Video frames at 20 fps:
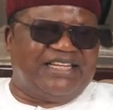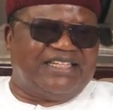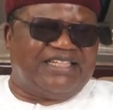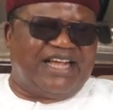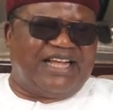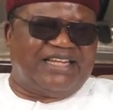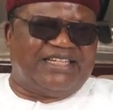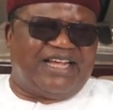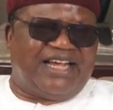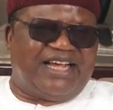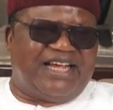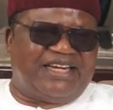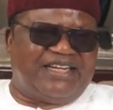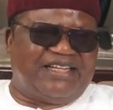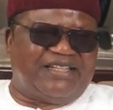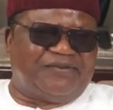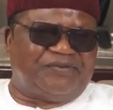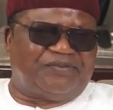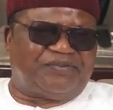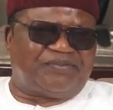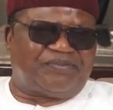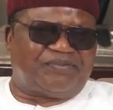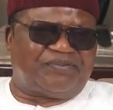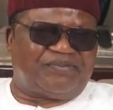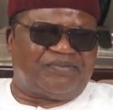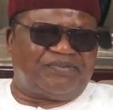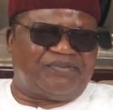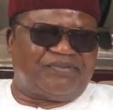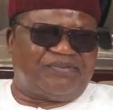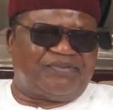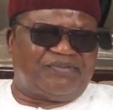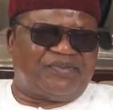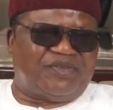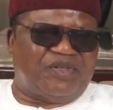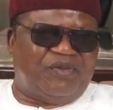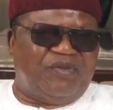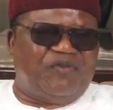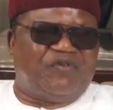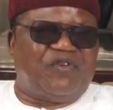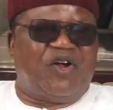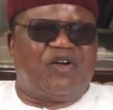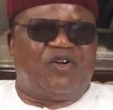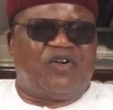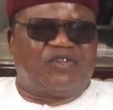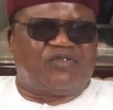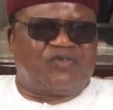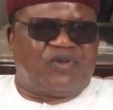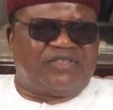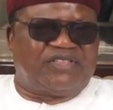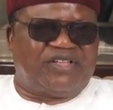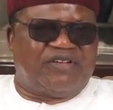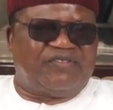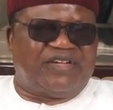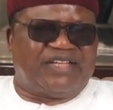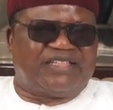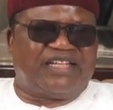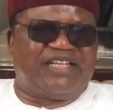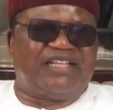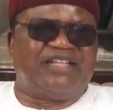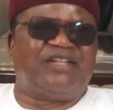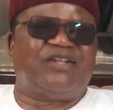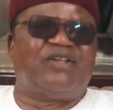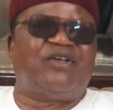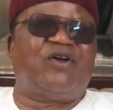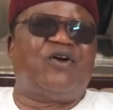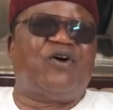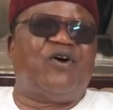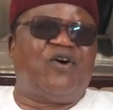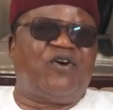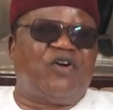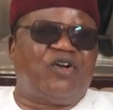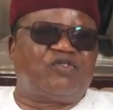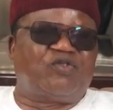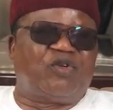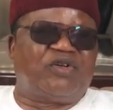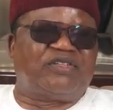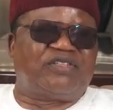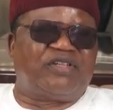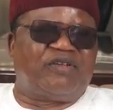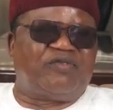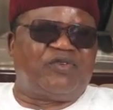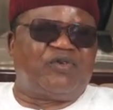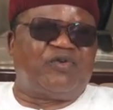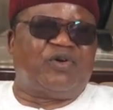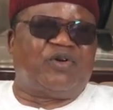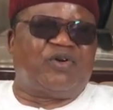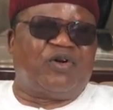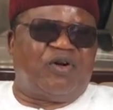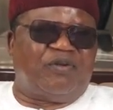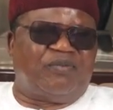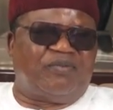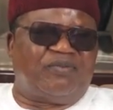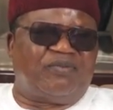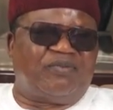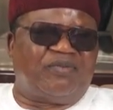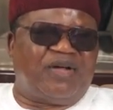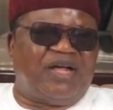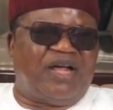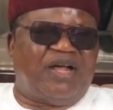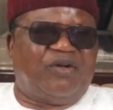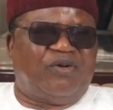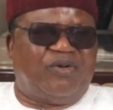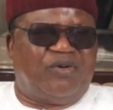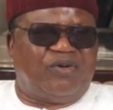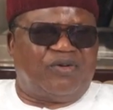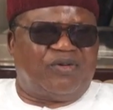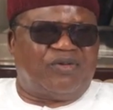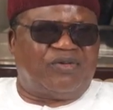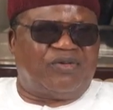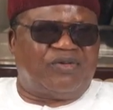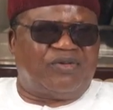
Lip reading: in that diary, before August 27, I said, August 27 will come and go.